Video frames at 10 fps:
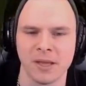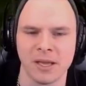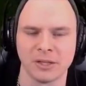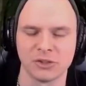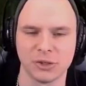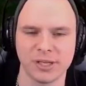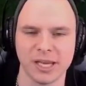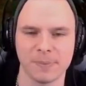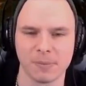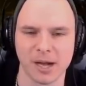do
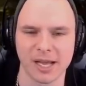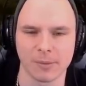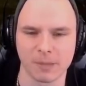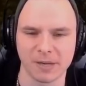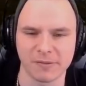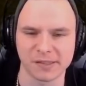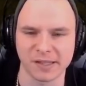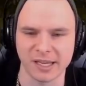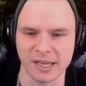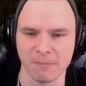keep in mind I'm on a bit of a
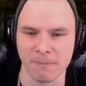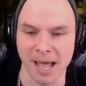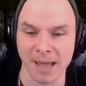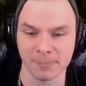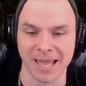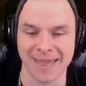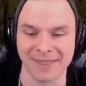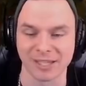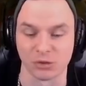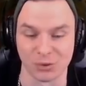sticky map, and
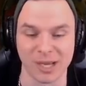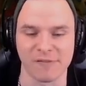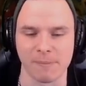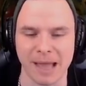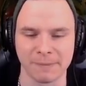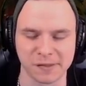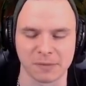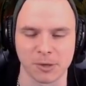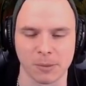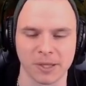they do have a map, so they're
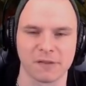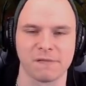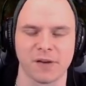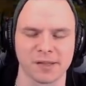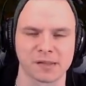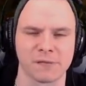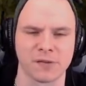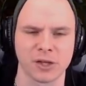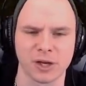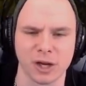probably going to find stuff. You're
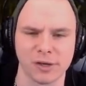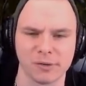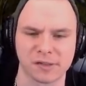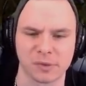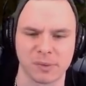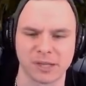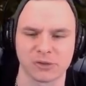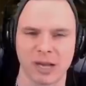going to notice with my trap